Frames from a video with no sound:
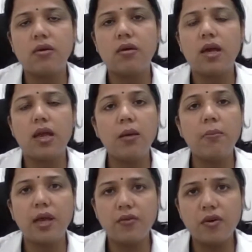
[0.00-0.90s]
any
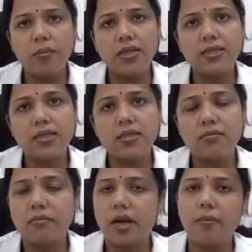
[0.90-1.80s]
painful menses
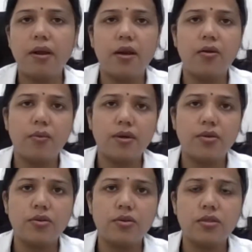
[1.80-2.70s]
might be
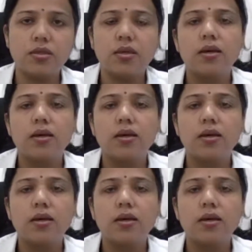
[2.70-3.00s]
endometriosis.